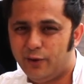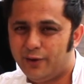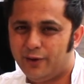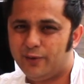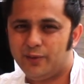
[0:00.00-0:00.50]

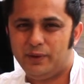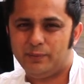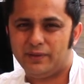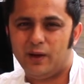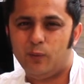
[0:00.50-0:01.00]
all the
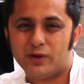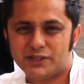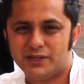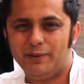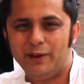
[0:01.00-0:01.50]
people that are
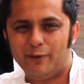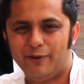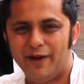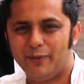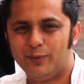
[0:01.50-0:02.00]
watching me all
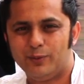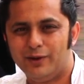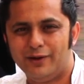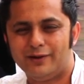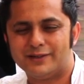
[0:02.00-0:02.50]
around the
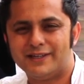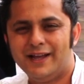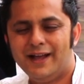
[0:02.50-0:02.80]
world.